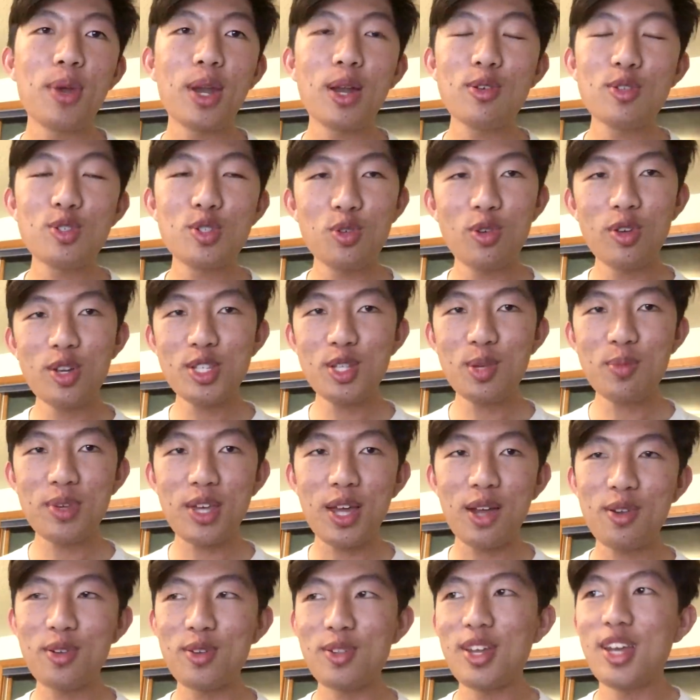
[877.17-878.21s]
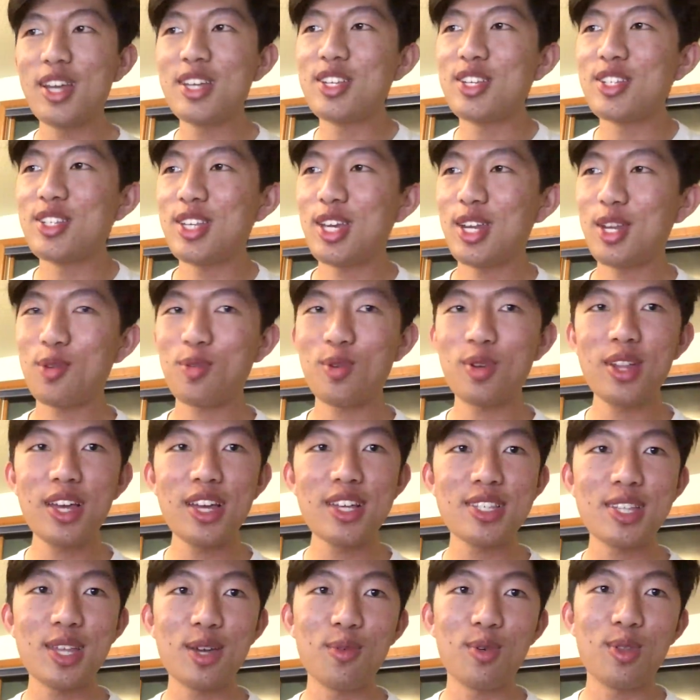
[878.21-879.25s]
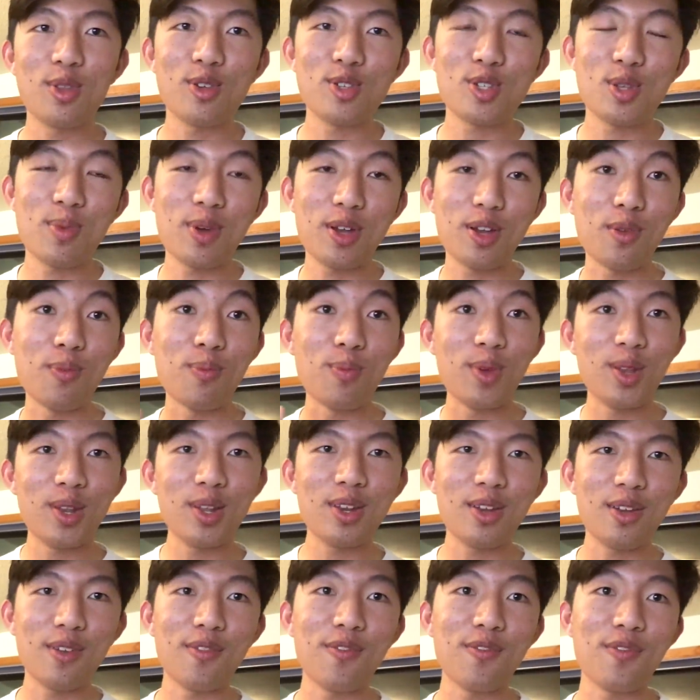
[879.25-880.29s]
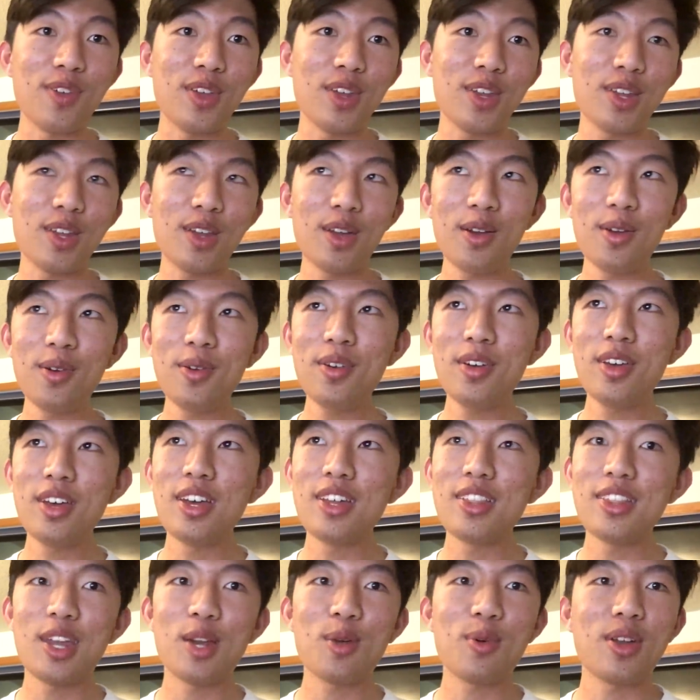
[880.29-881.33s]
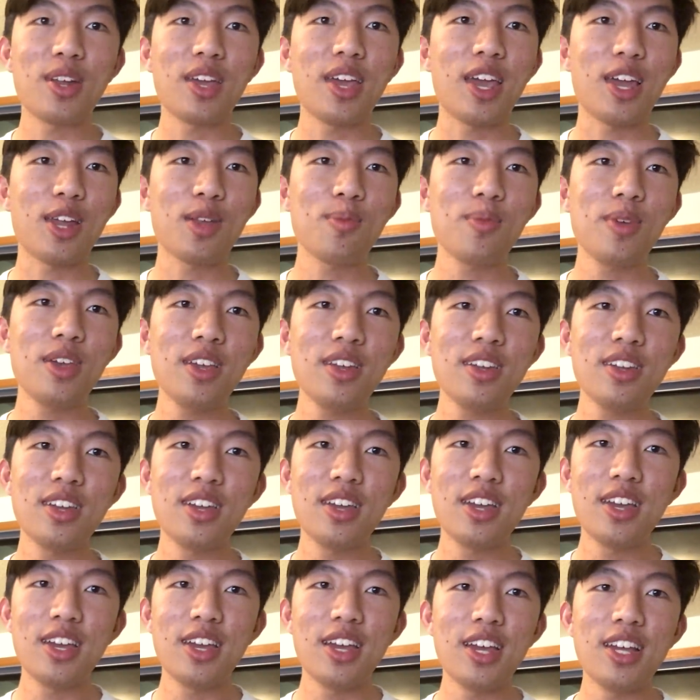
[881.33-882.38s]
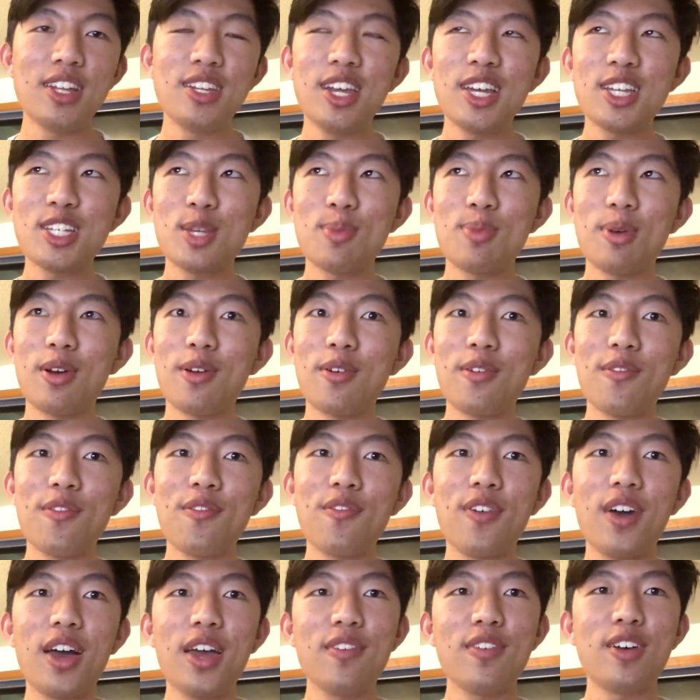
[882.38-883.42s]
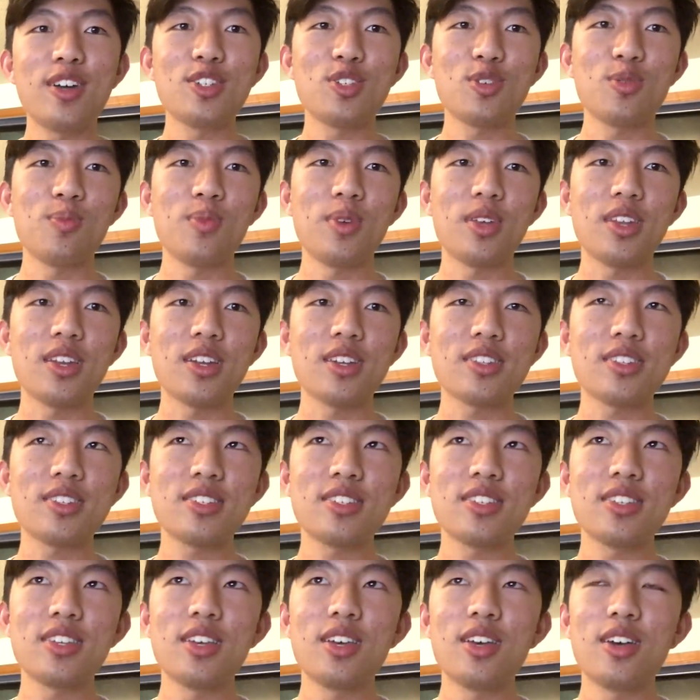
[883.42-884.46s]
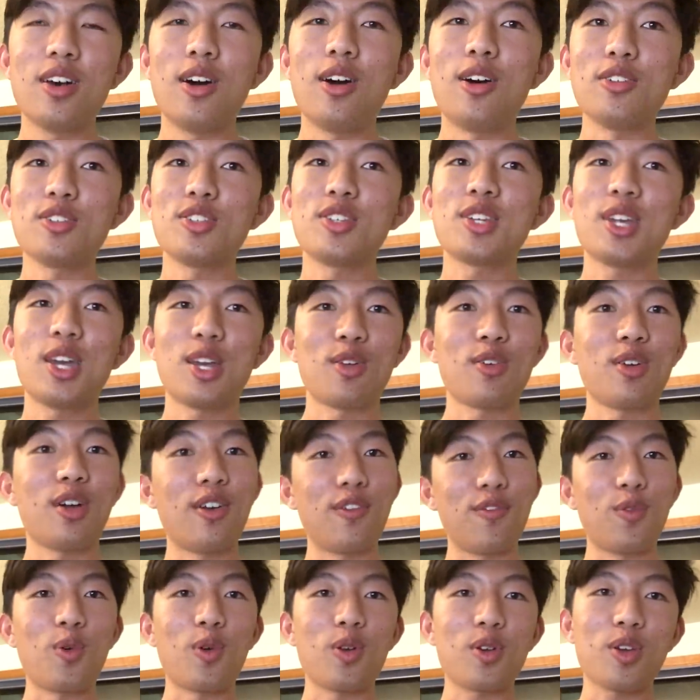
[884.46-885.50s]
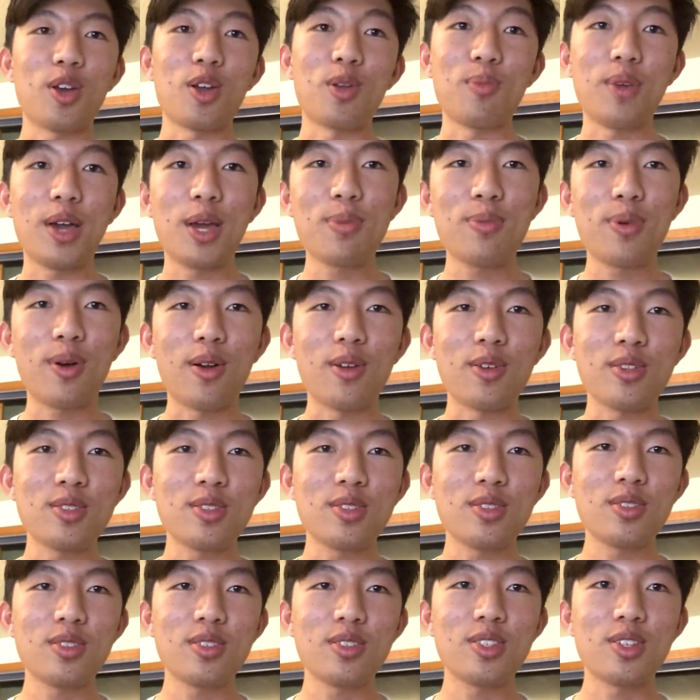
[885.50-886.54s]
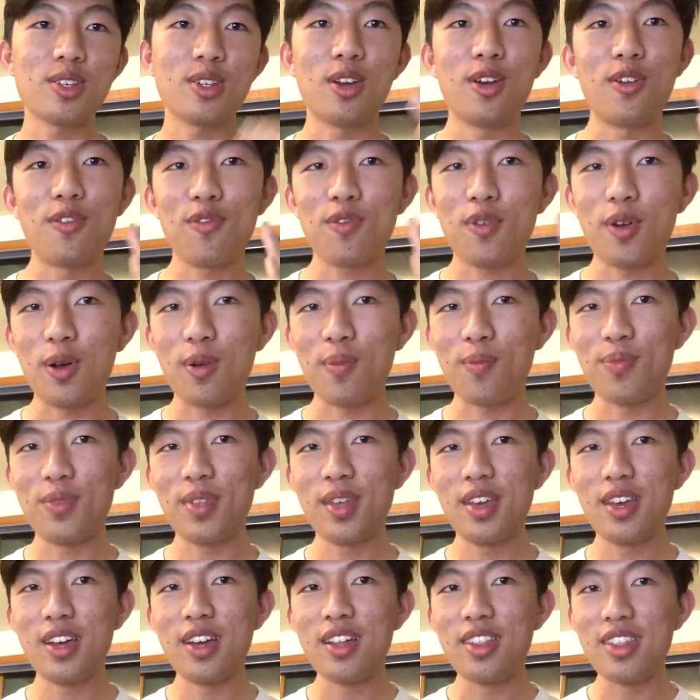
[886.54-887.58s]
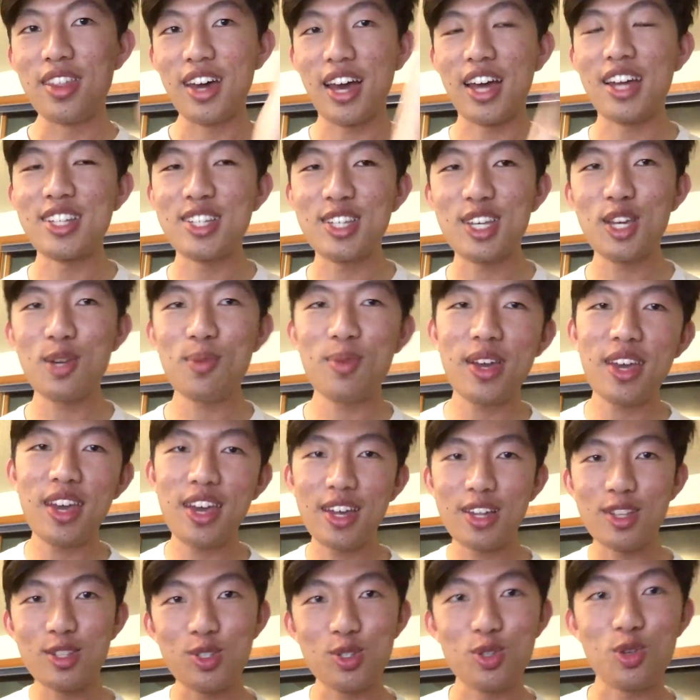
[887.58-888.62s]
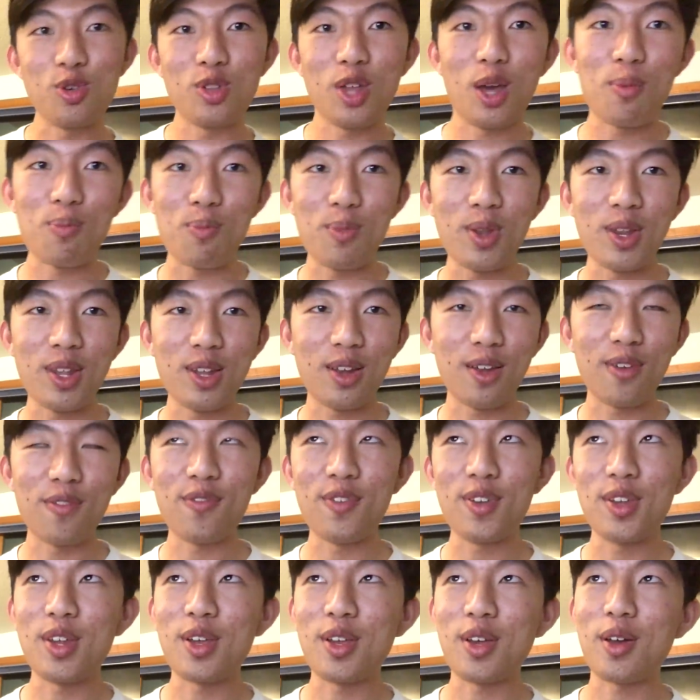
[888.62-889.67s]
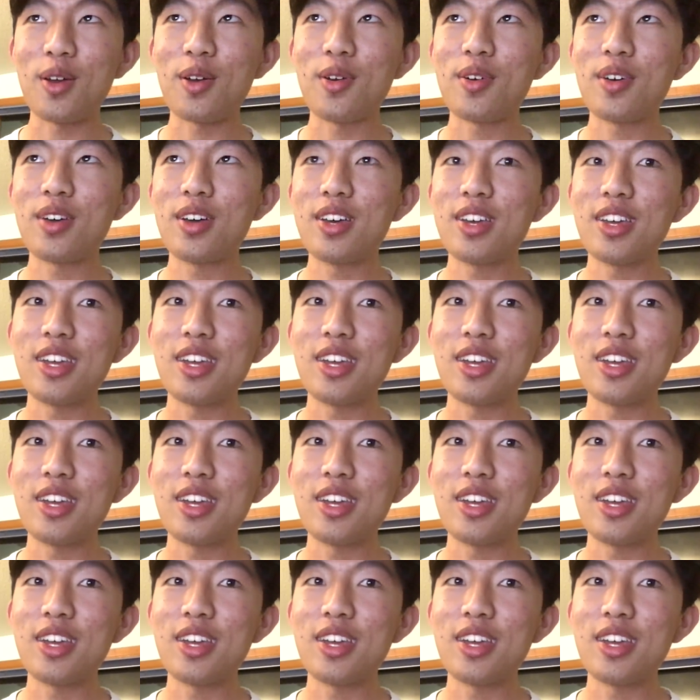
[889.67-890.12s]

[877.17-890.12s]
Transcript: but I was doing some calculations and I realized that when there's about a minute of video that I want to animate, it takes about 500 minutes altogether of work on my part to go from the idea in my head to that minute of video